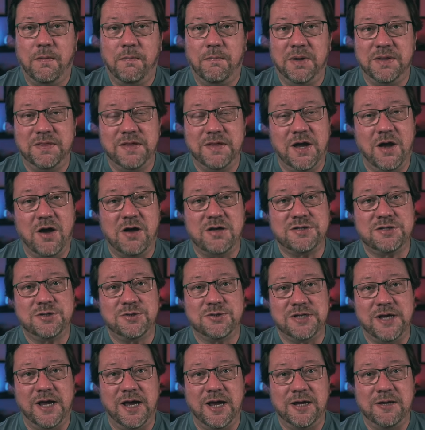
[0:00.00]
but they also
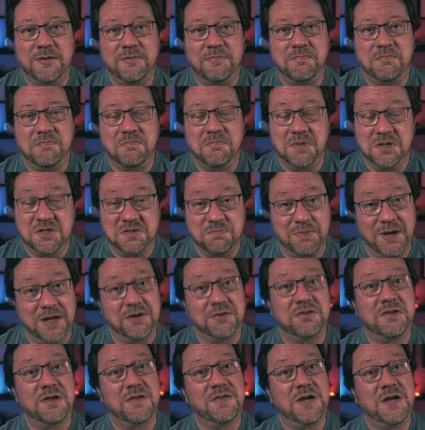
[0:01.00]
say it's
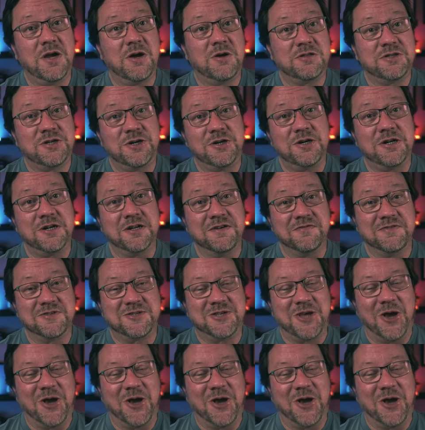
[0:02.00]
better than the alternative.